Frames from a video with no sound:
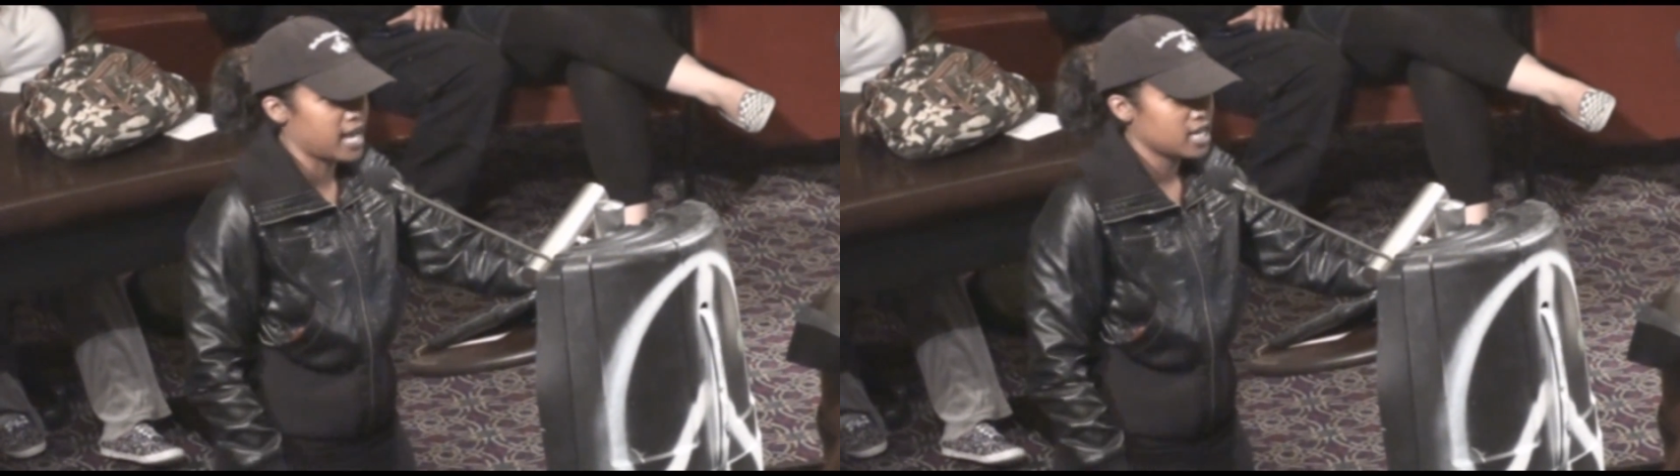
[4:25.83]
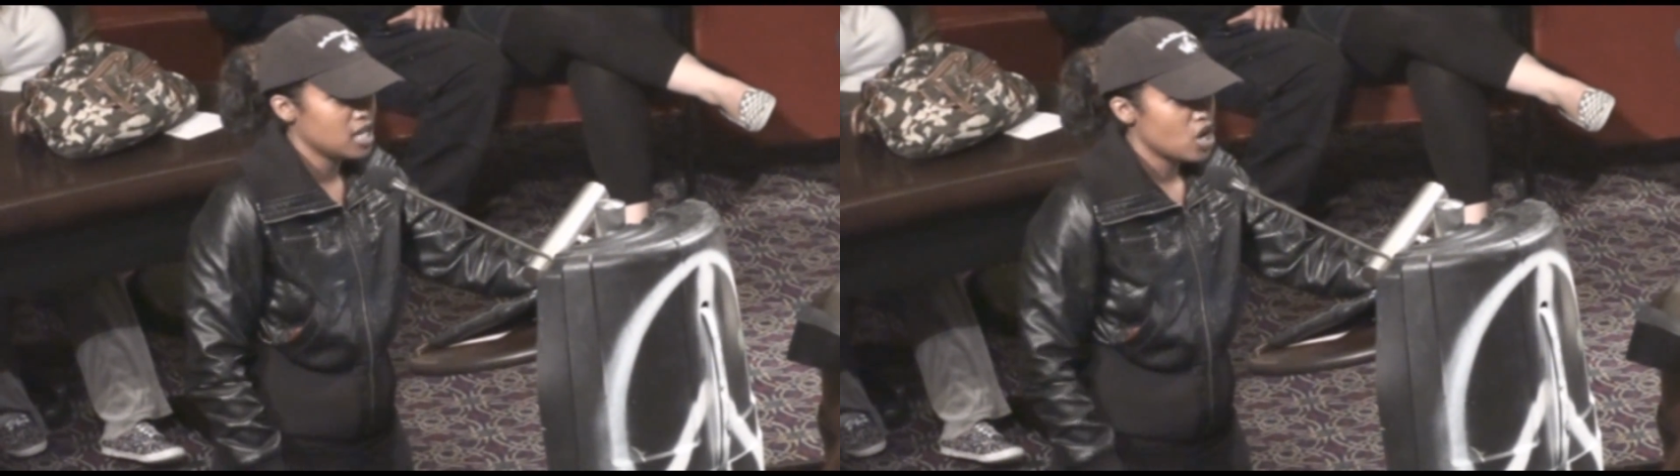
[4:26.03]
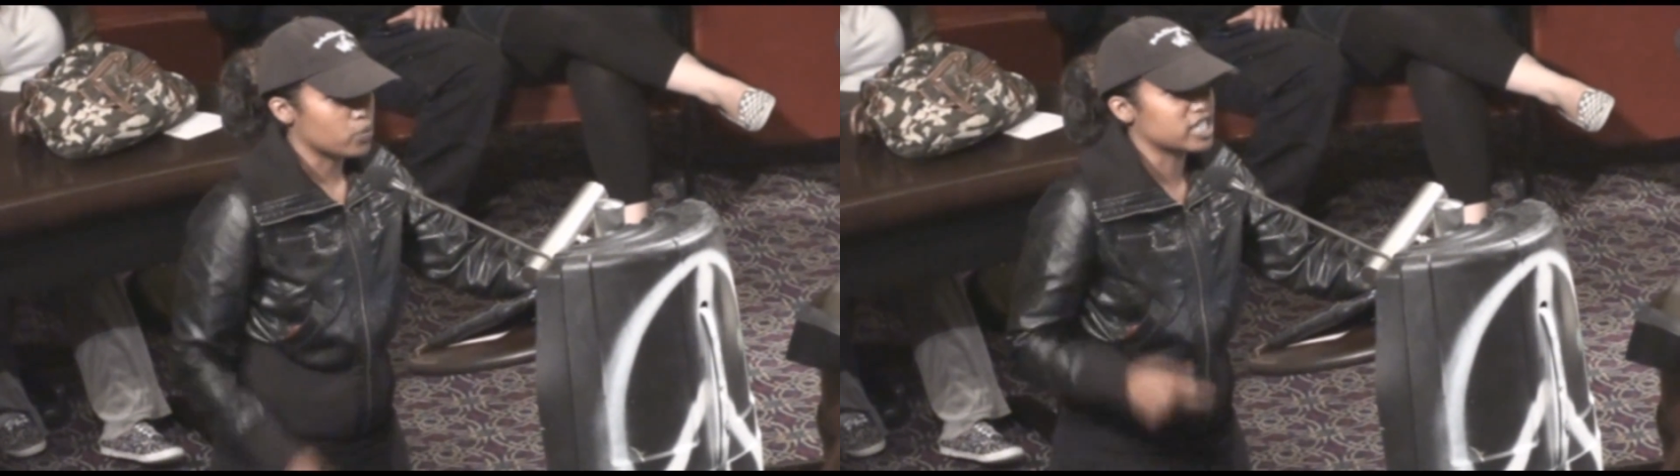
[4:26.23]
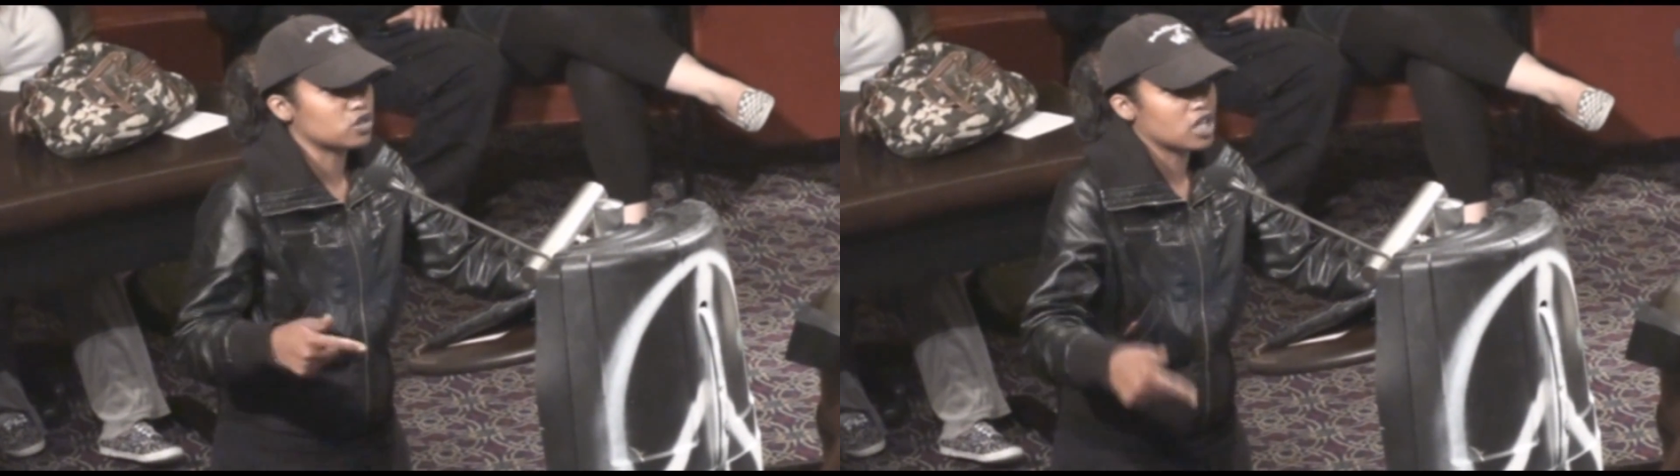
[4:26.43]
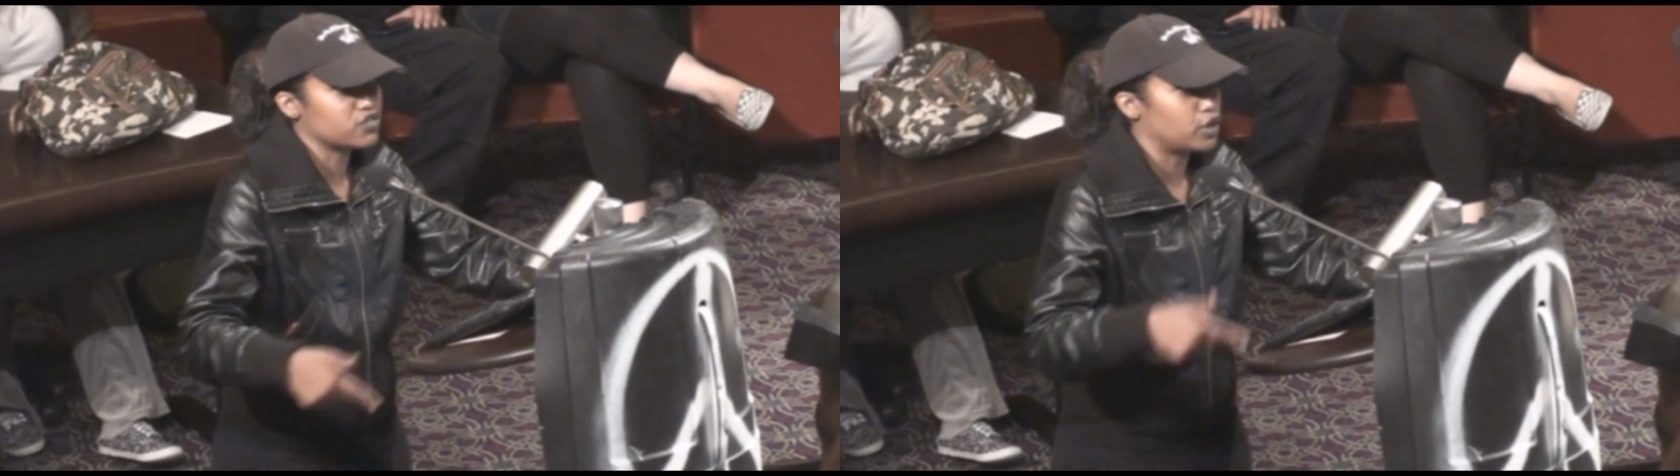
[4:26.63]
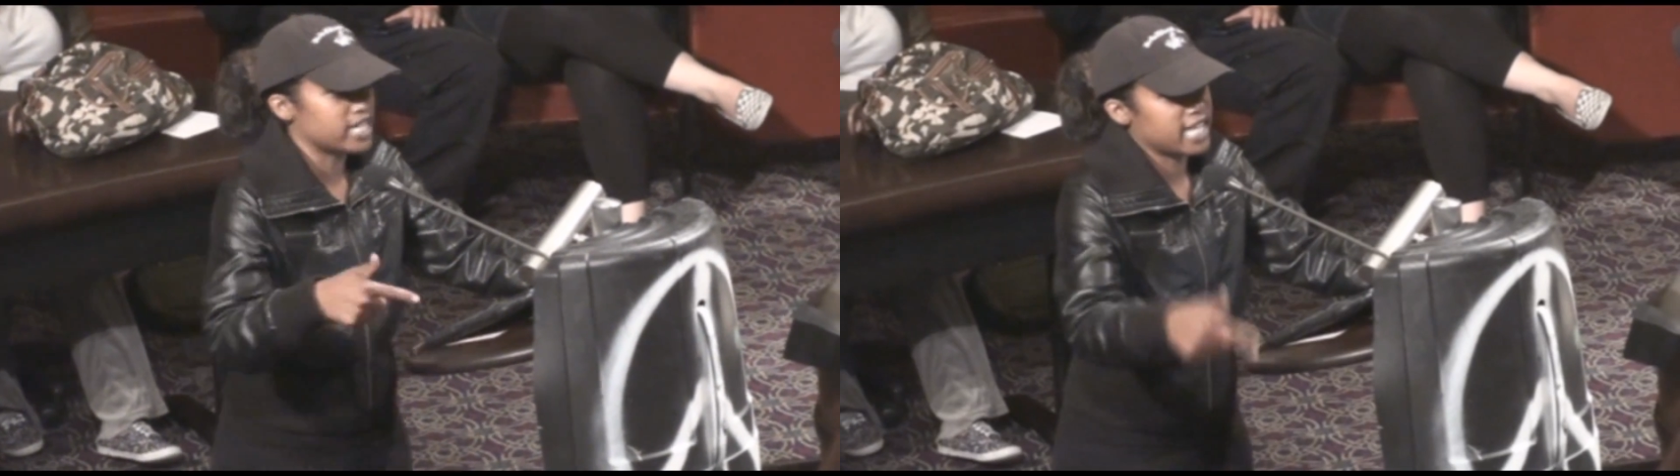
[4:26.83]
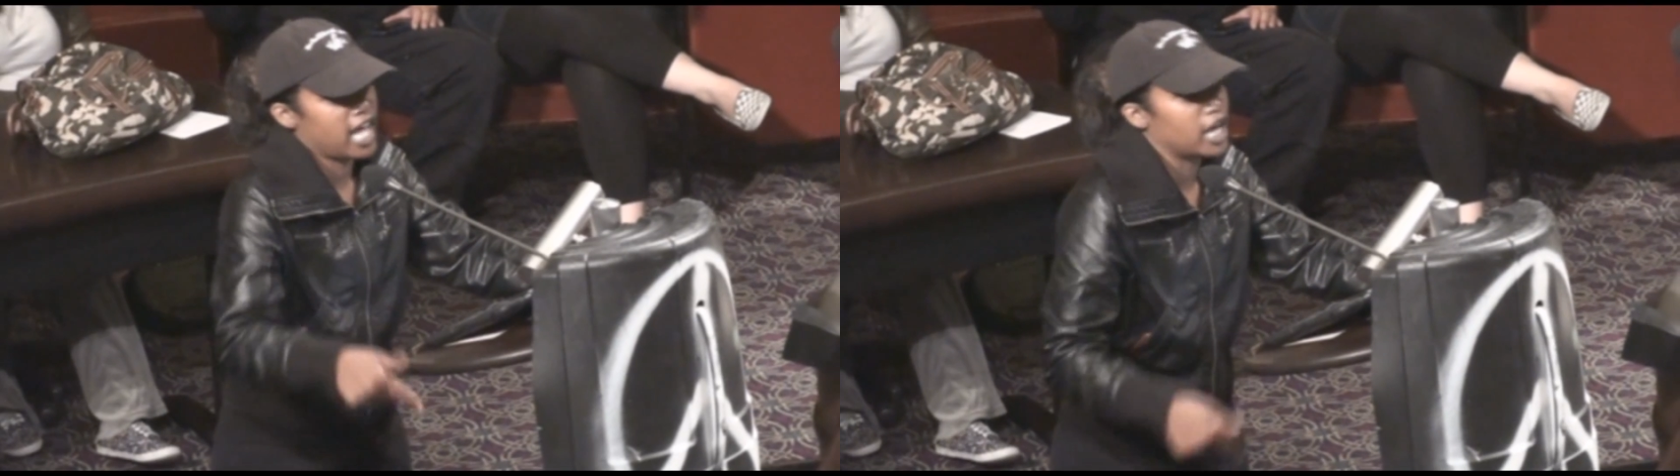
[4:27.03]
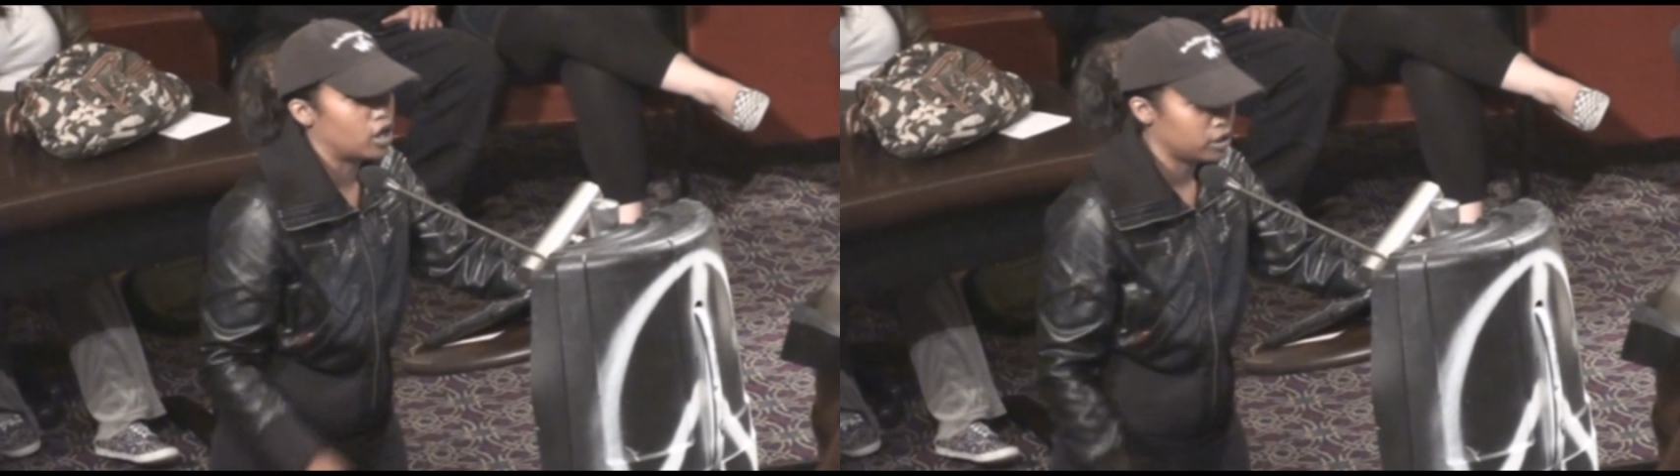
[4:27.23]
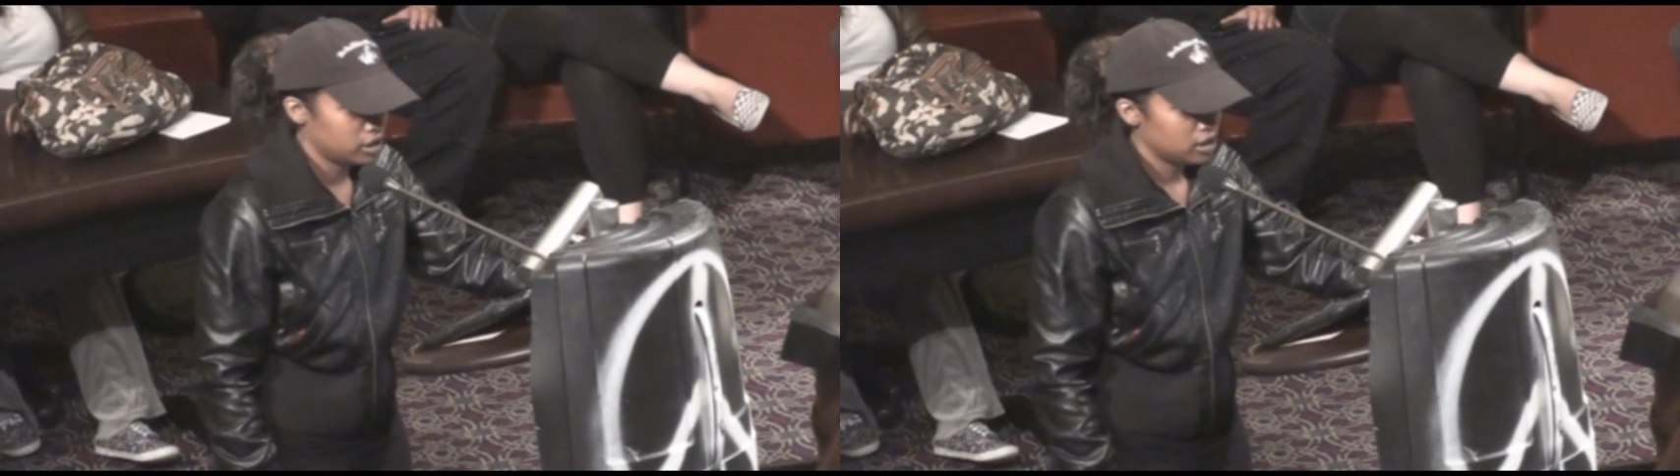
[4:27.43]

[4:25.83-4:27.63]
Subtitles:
right? Resourceful as hell.